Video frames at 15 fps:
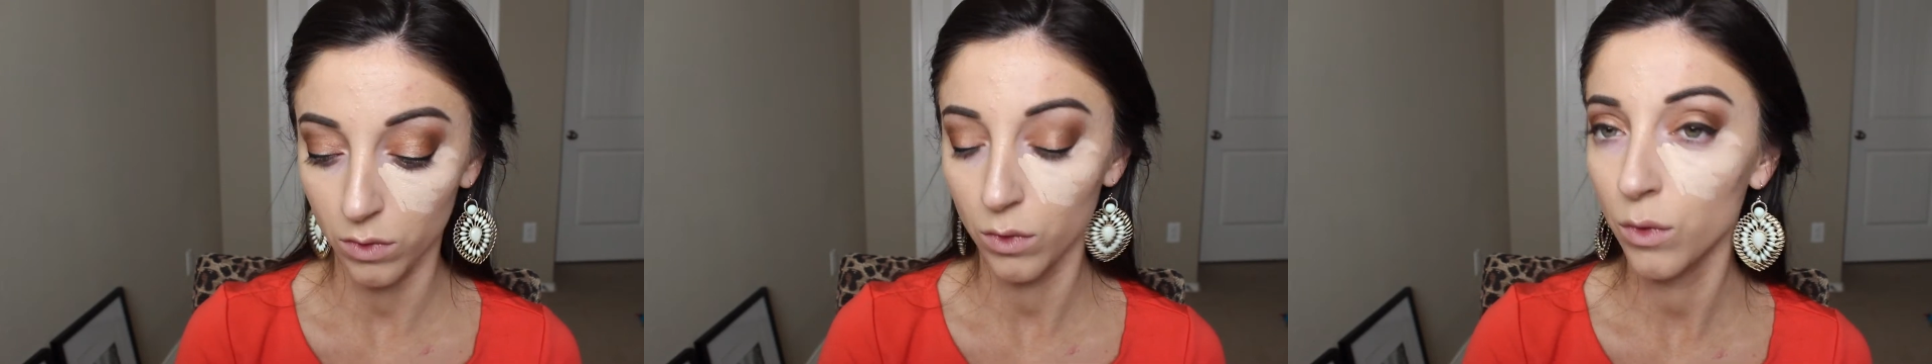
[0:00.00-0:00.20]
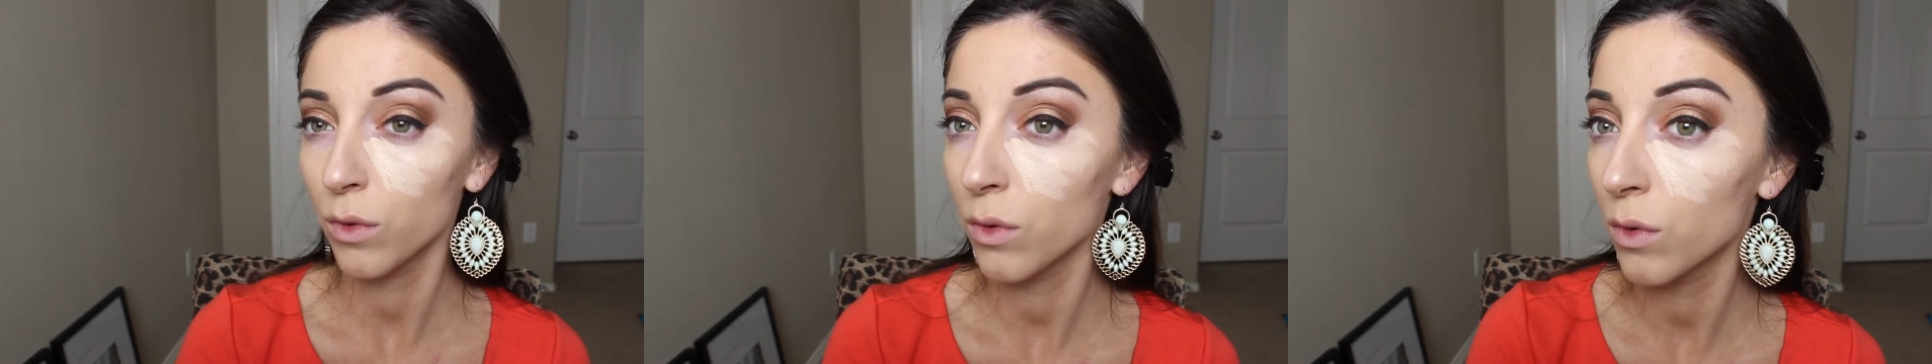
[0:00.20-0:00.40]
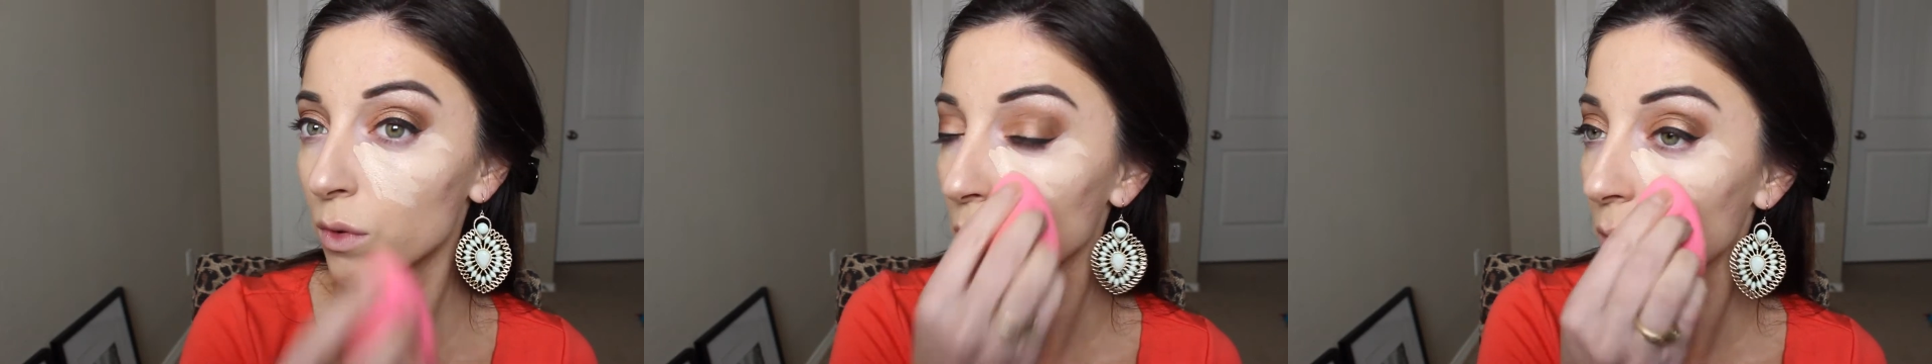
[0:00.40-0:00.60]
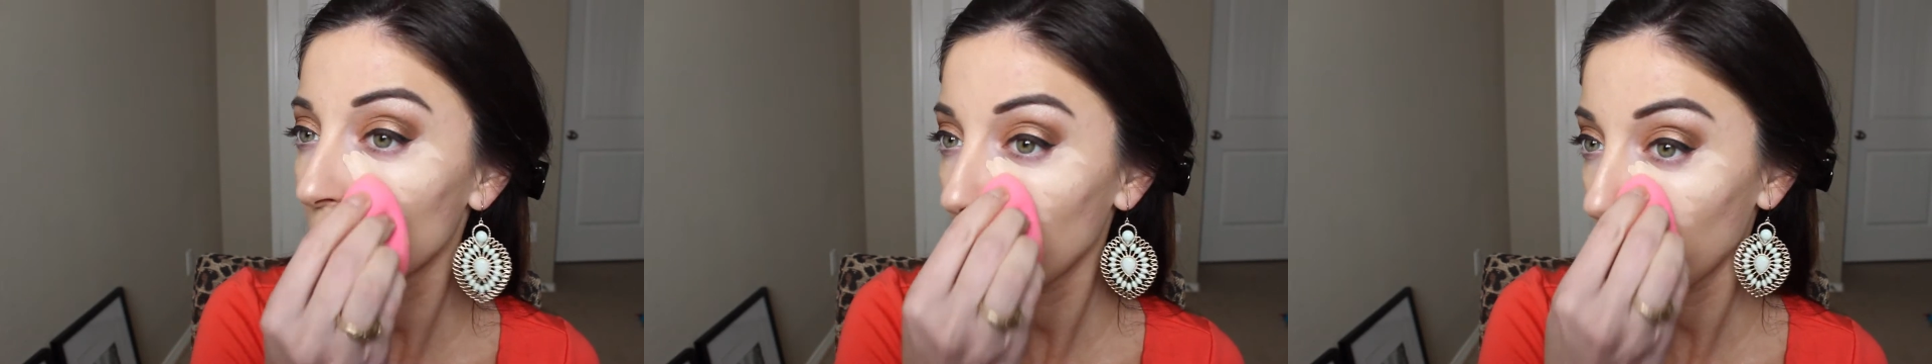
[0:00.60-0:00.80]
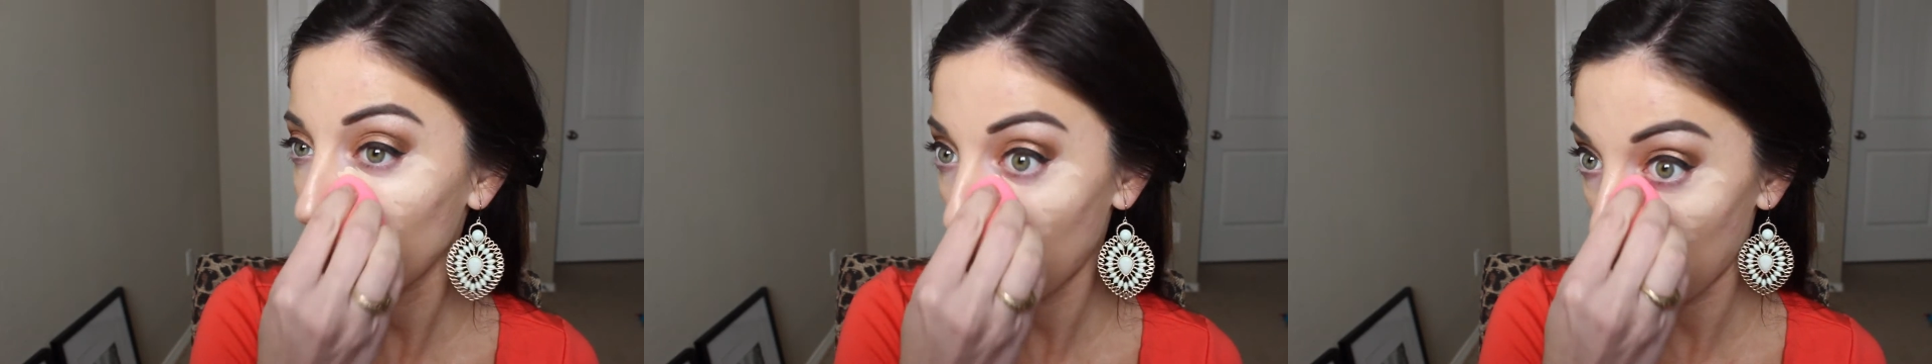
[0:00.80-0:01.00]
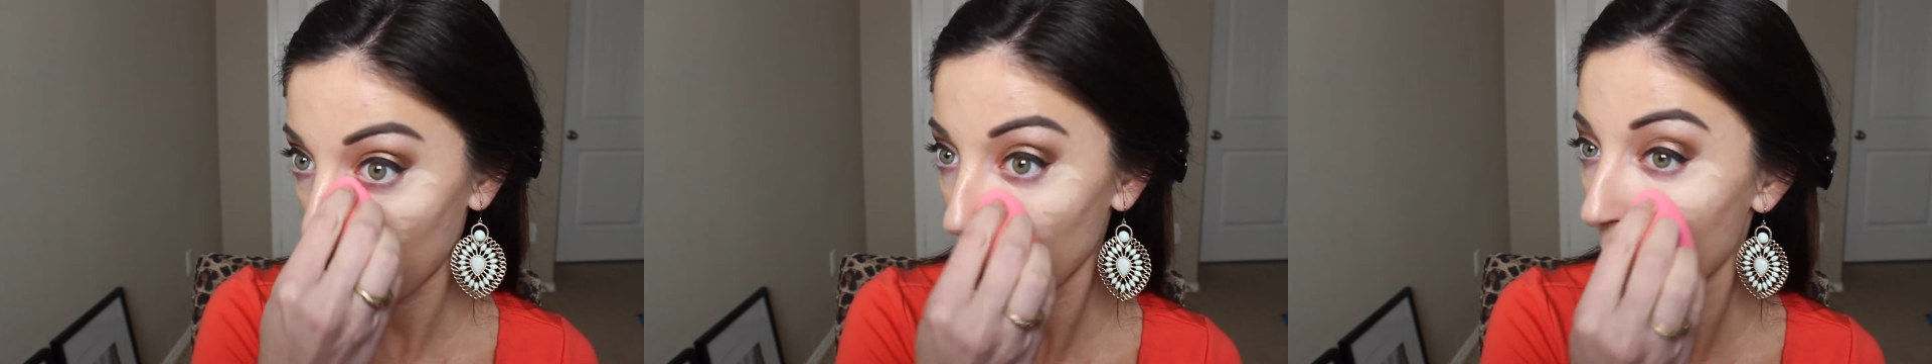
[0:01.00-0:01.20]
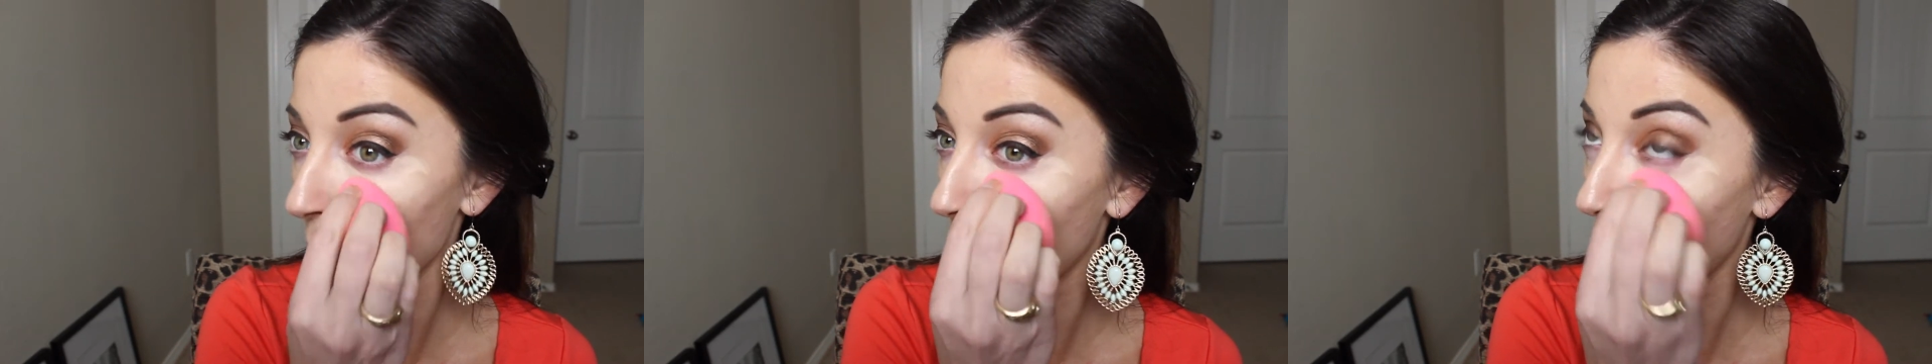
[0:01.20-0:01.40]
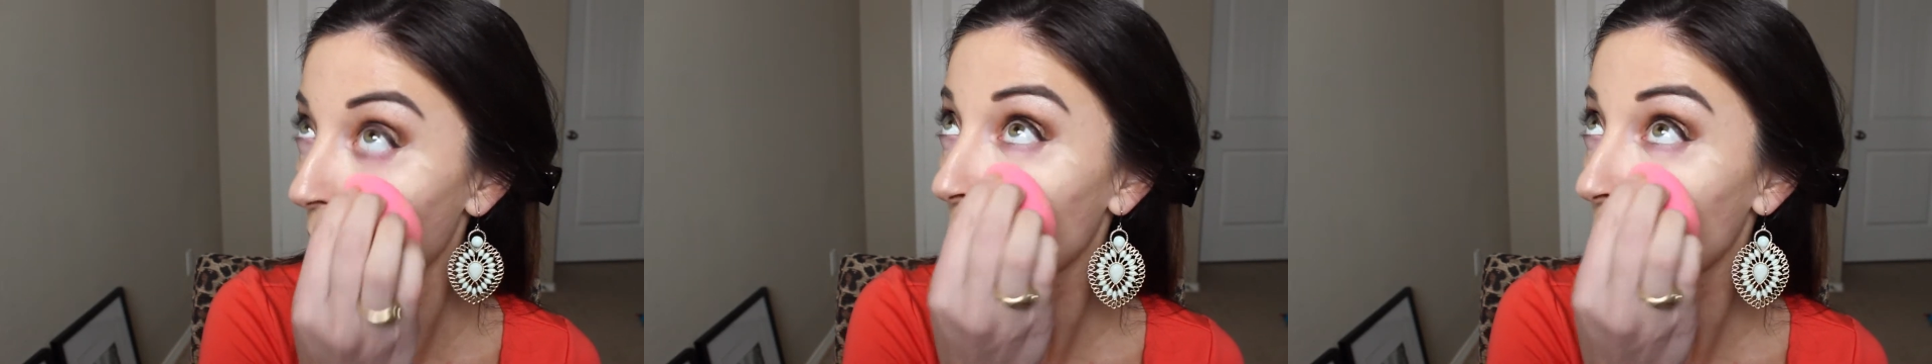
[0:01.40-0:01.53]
This concealer I love.